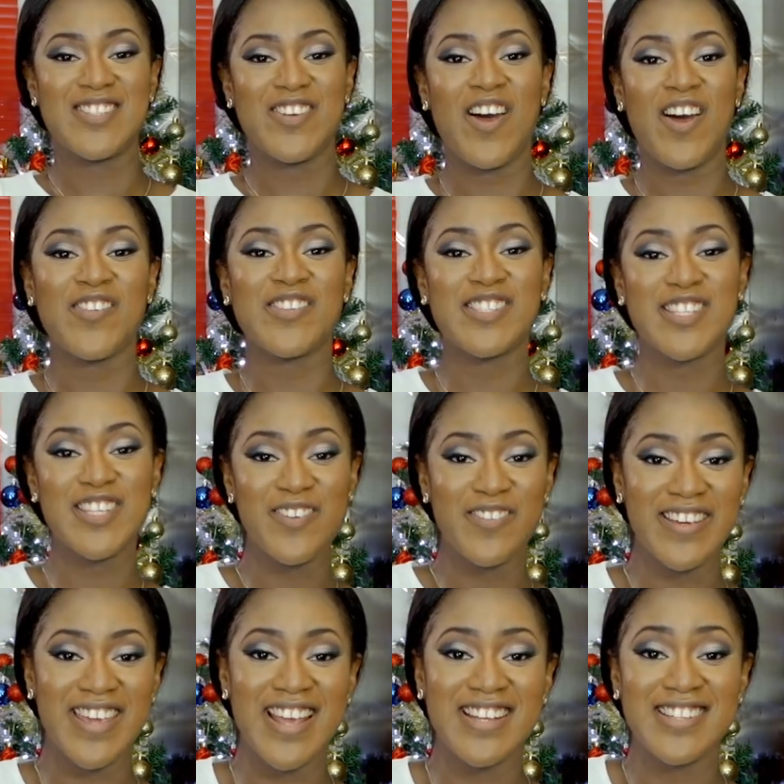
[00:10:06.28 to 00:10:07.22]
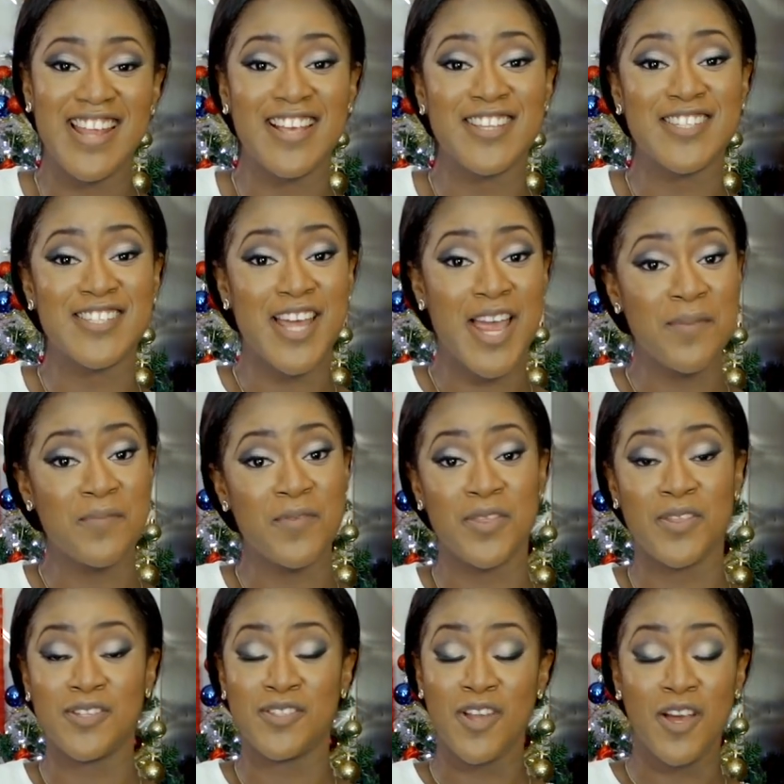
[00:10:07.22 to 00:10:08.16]
So I'll see you again next time
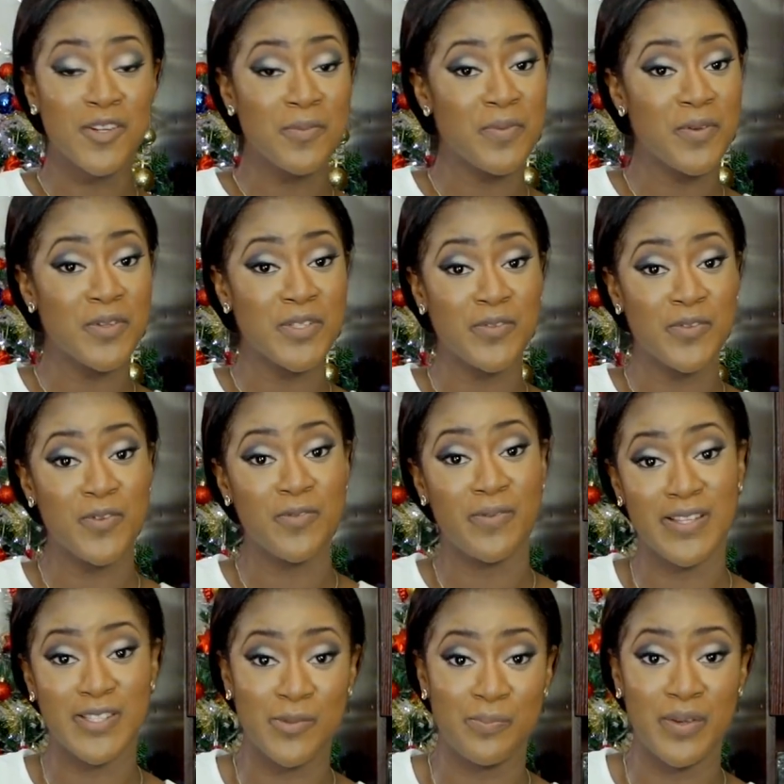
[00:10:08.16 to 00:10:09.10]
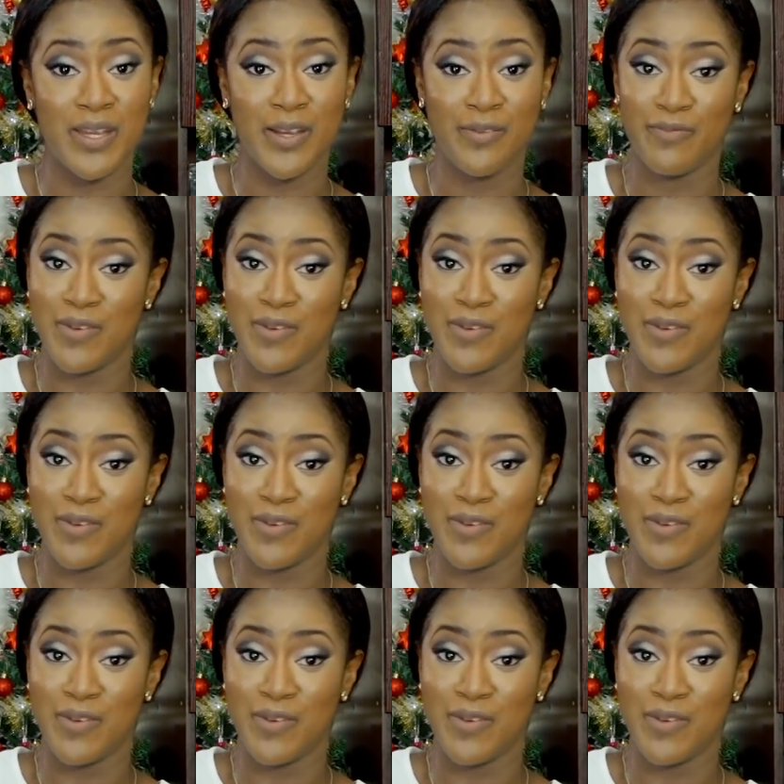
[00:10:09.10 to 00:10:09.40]
with another beautiful recipe.